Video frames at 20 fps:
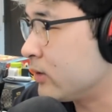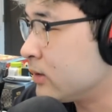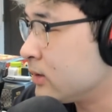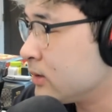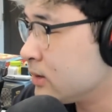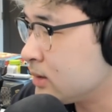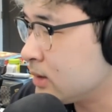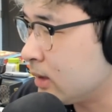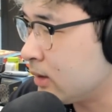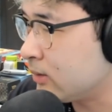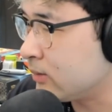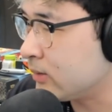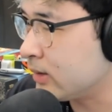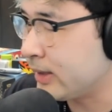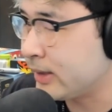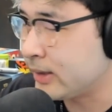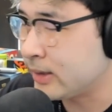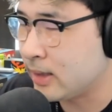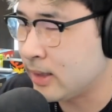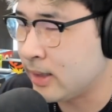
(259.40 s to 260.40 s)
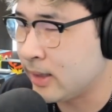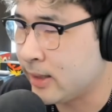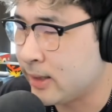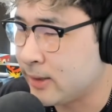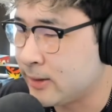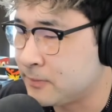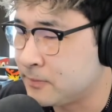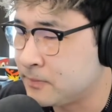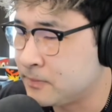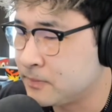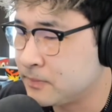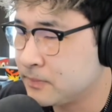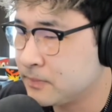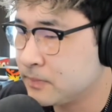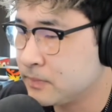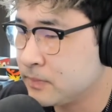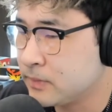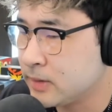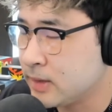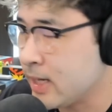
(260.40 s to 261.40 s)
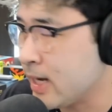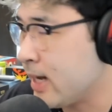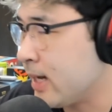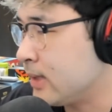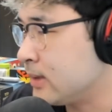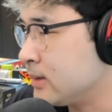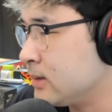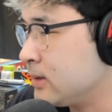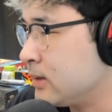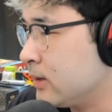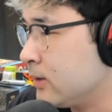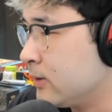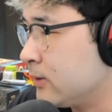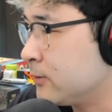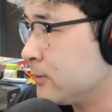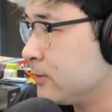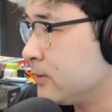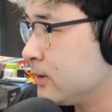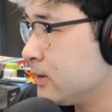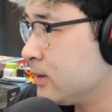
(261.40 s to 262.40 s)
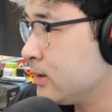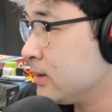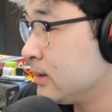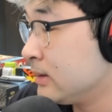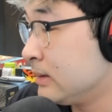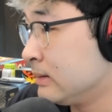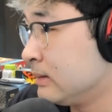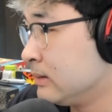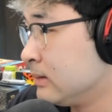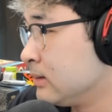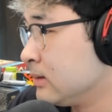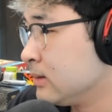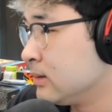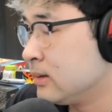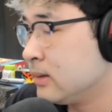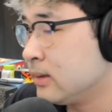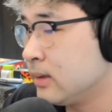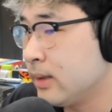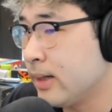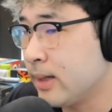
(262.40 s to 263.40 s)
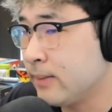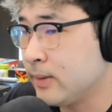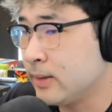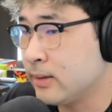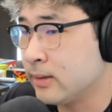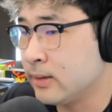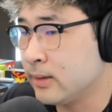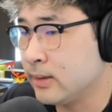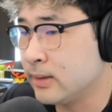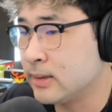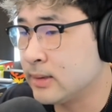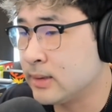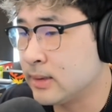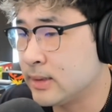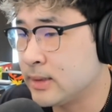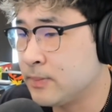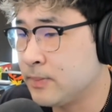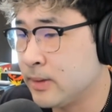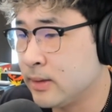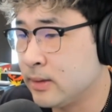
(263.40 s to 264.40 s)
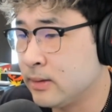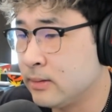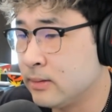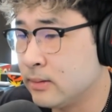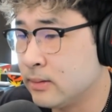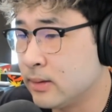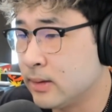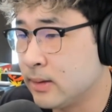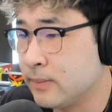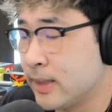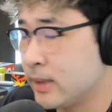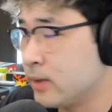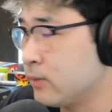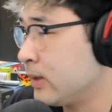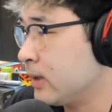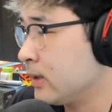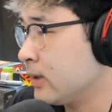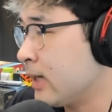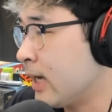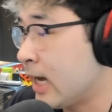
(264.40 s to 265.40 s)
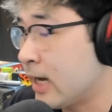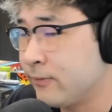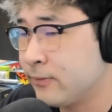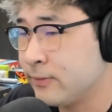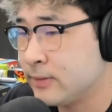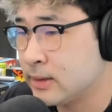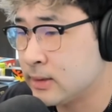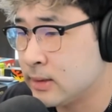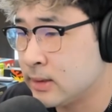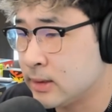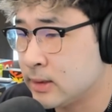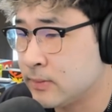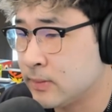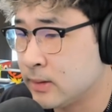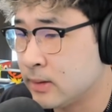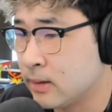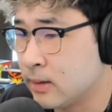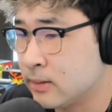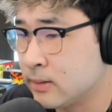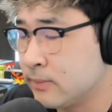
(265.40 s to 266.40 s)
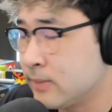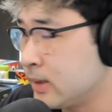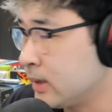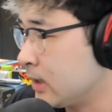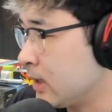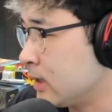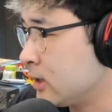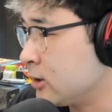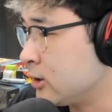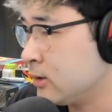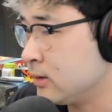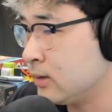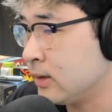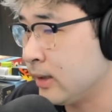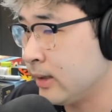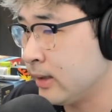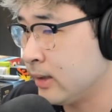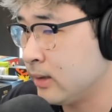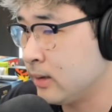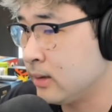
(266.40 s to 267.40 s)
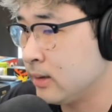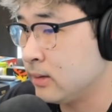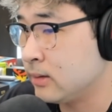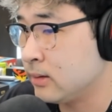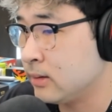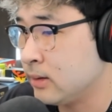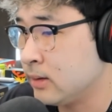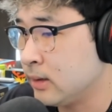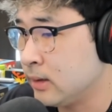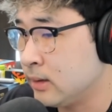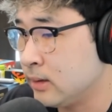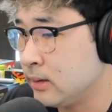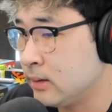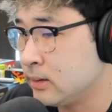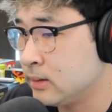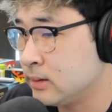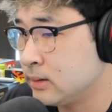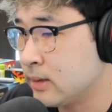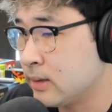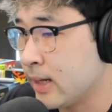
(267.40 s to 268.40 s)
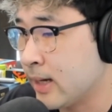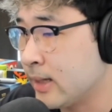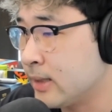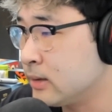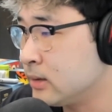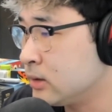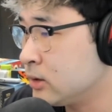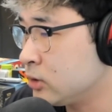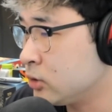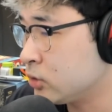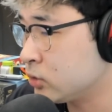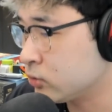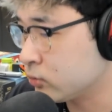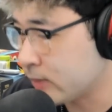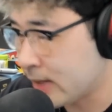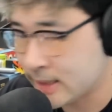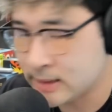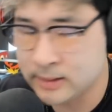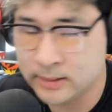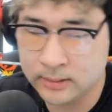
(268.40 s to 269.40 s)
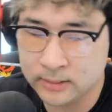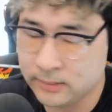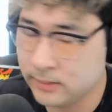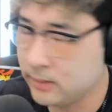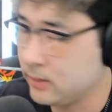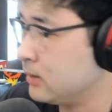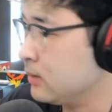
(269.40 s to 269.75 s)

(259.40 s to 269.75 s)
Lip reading: So like yeah, so I mean, the thing is, it's been about a week and a half since he's been on the medication, and he has drastically